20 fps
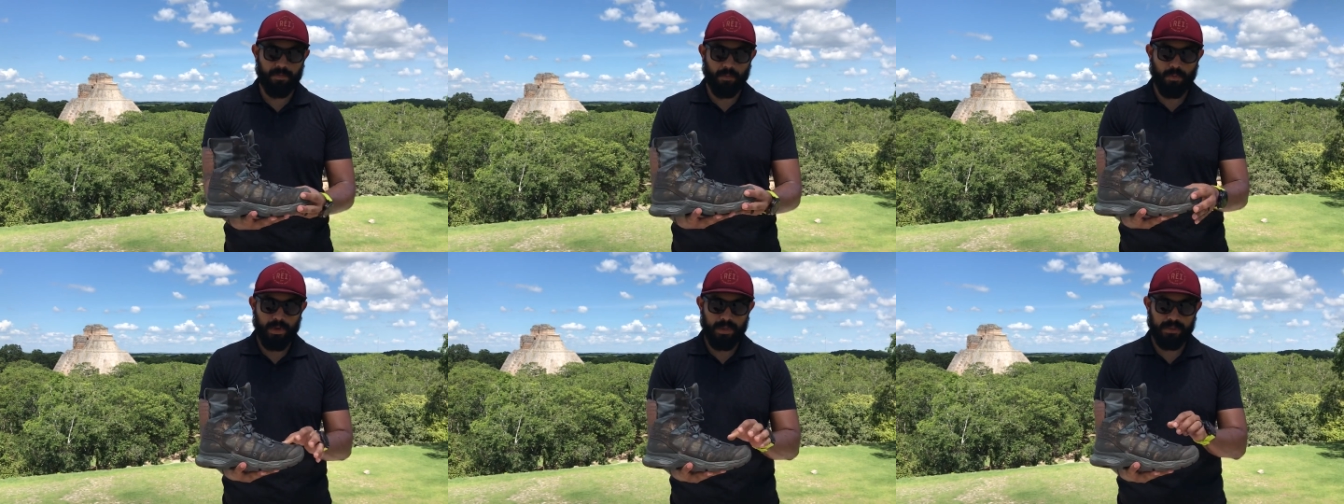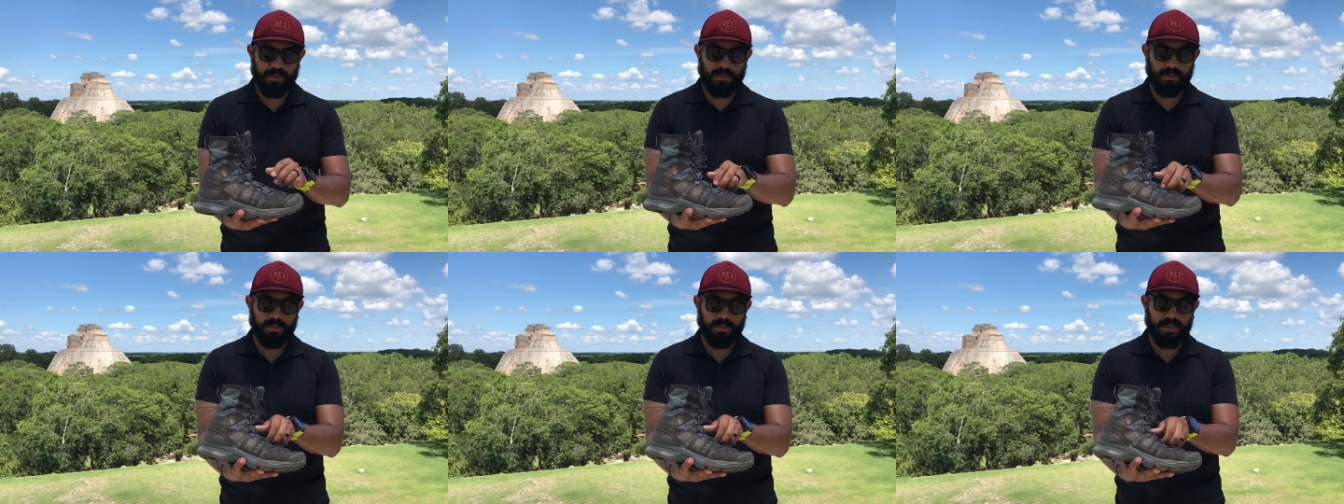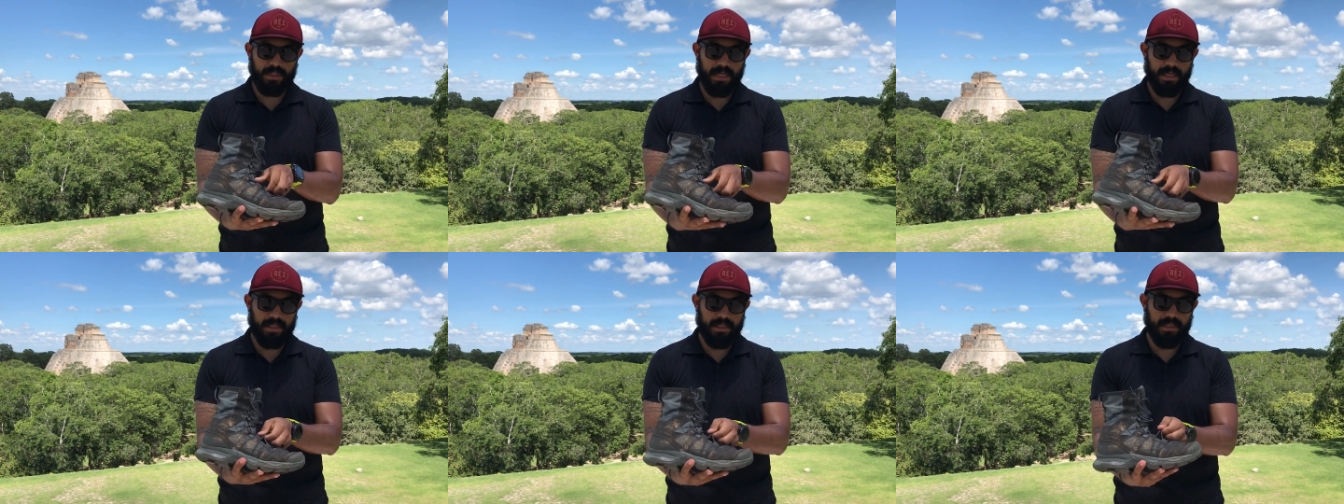once you're
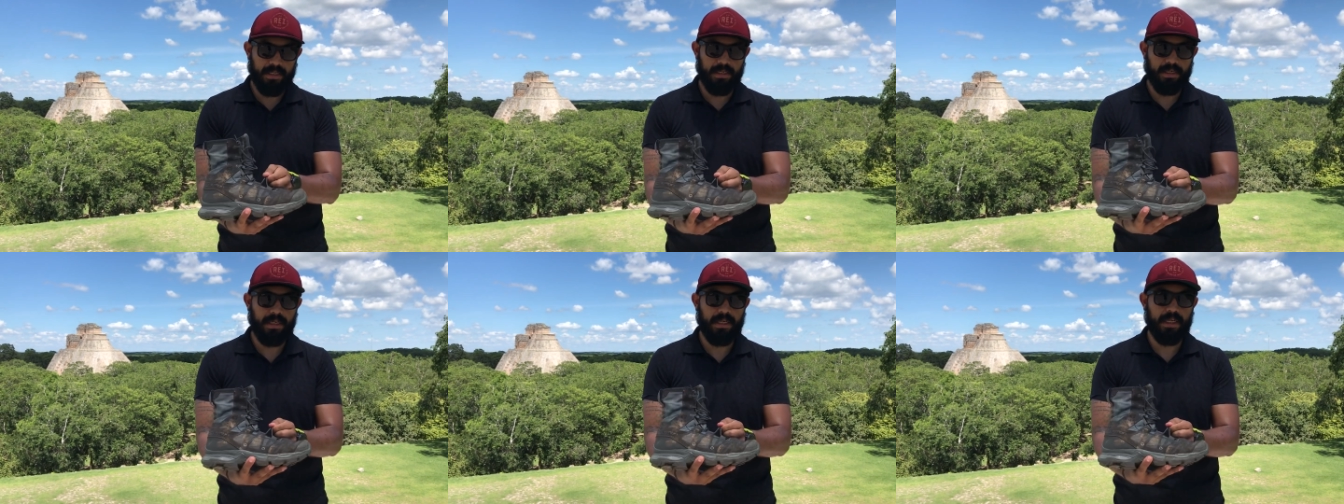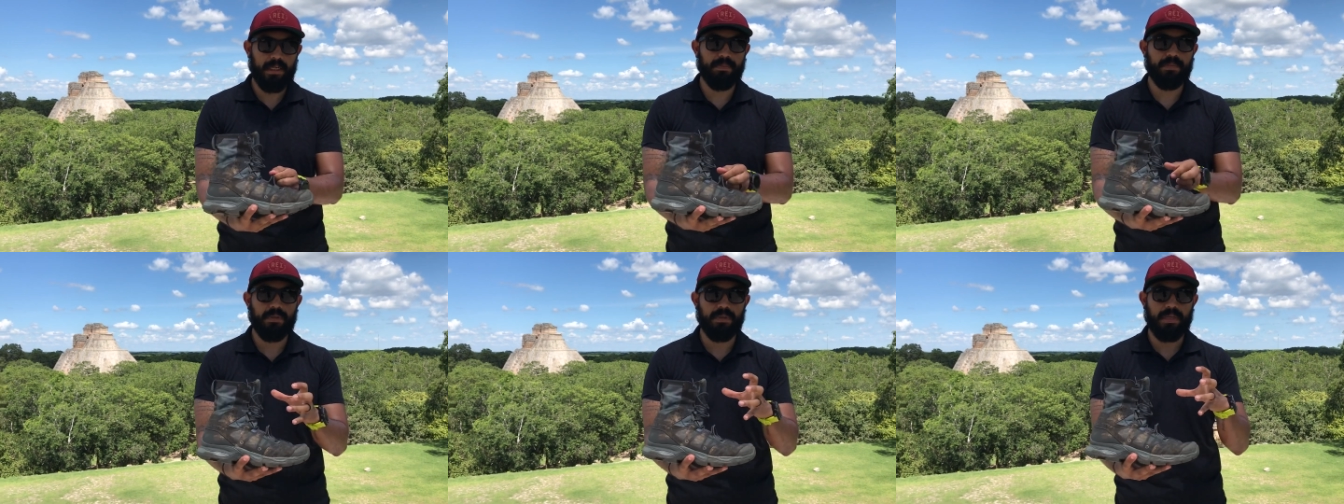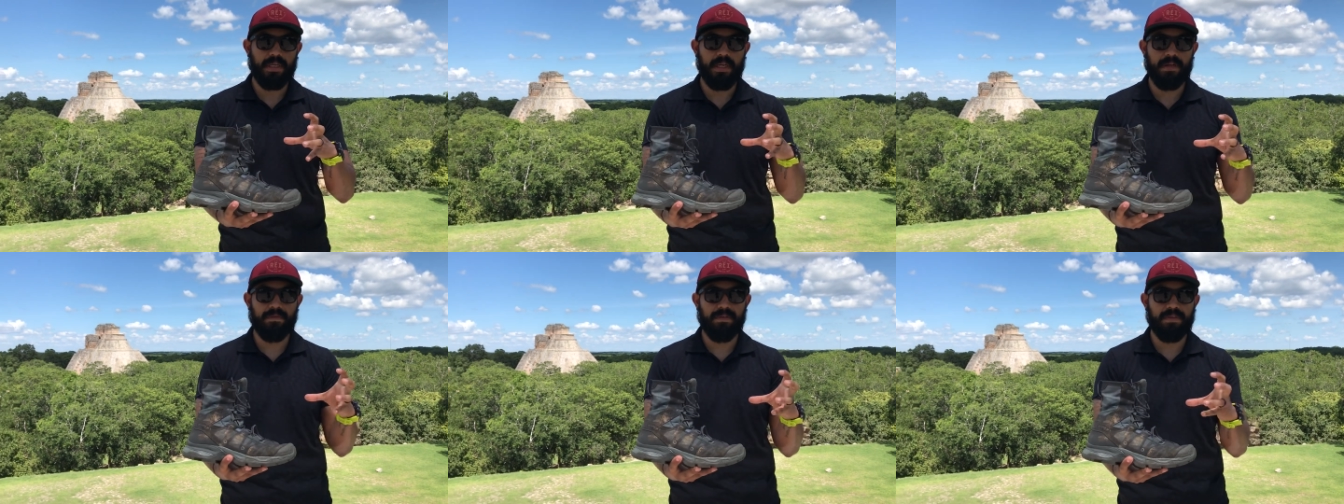tied in, helps you
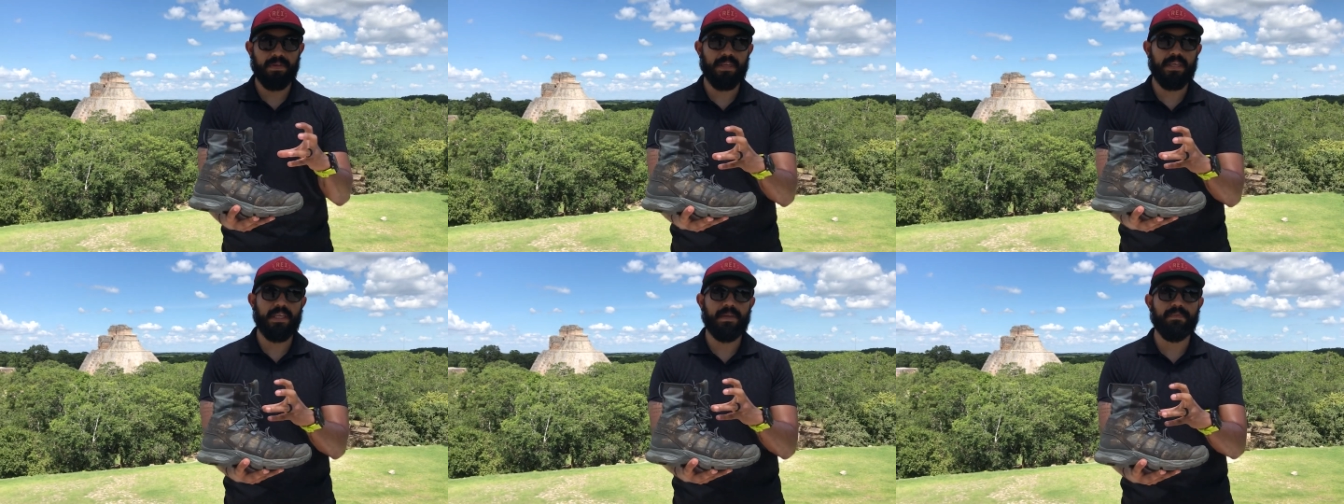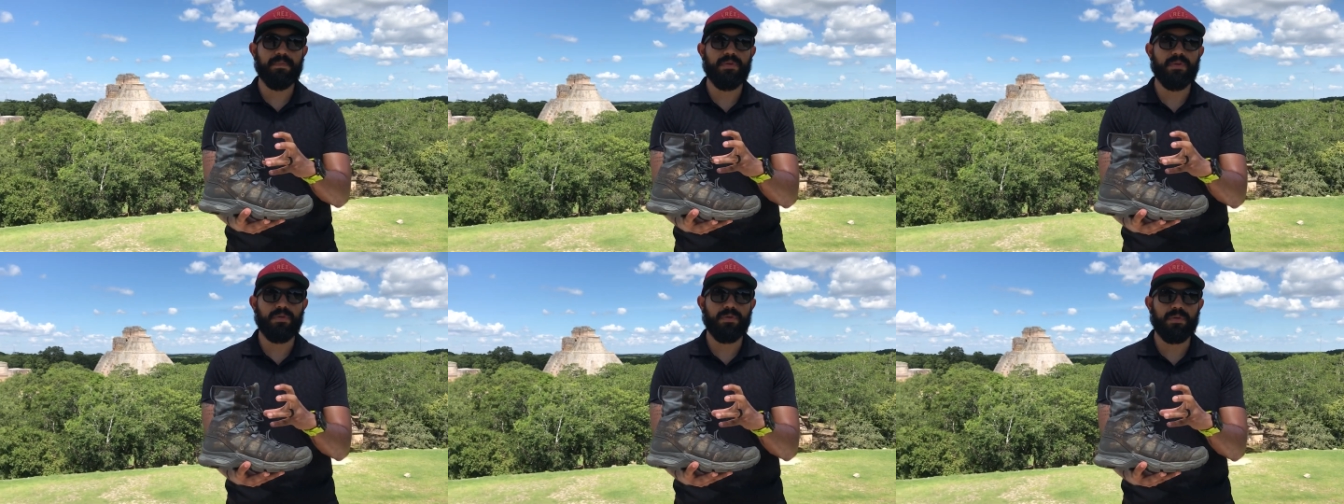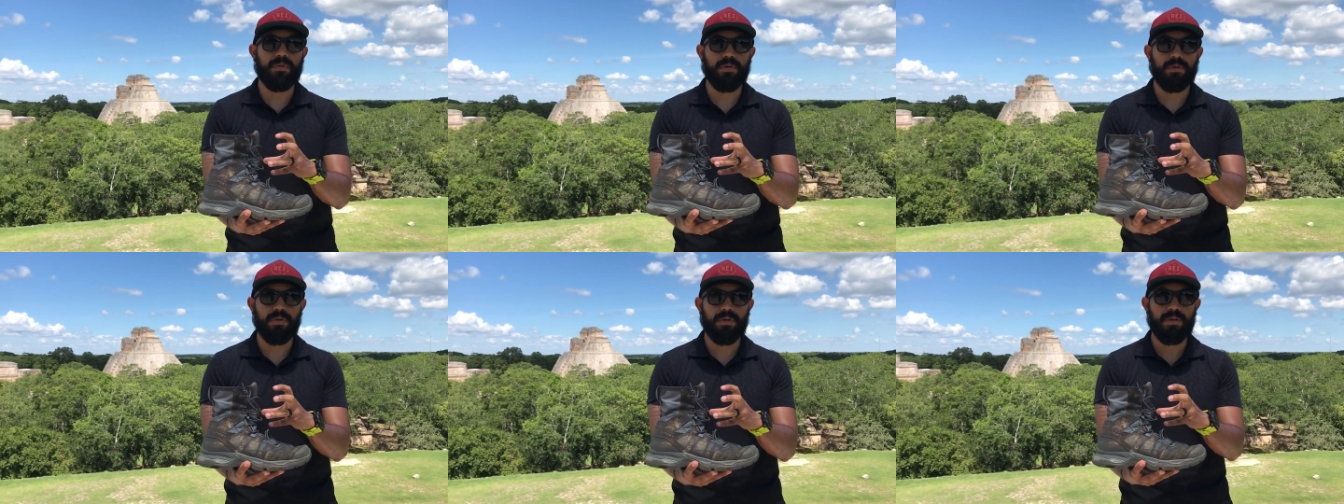kind of keep
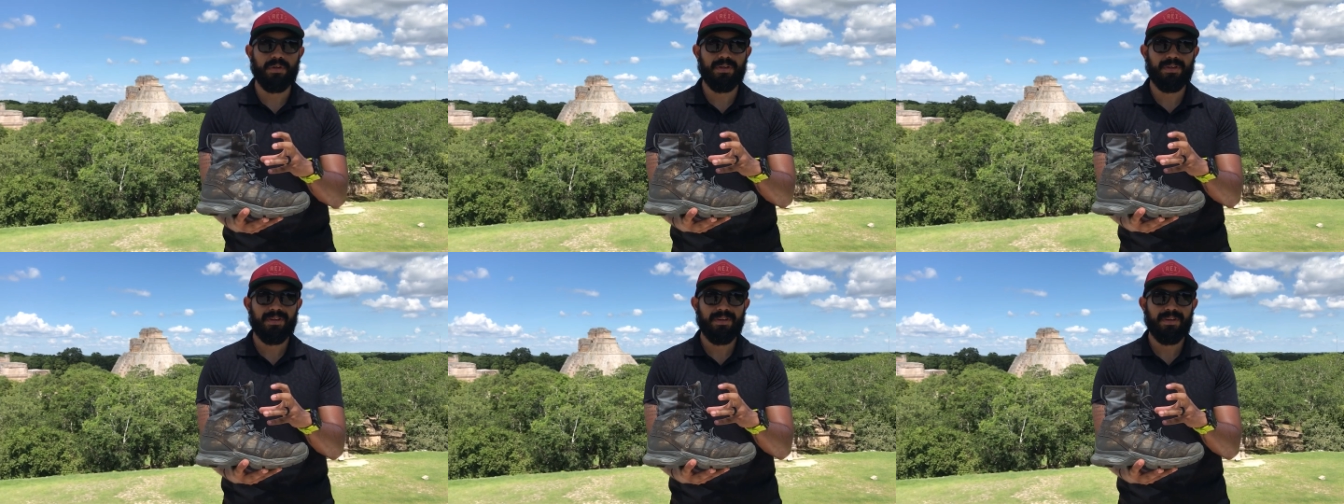your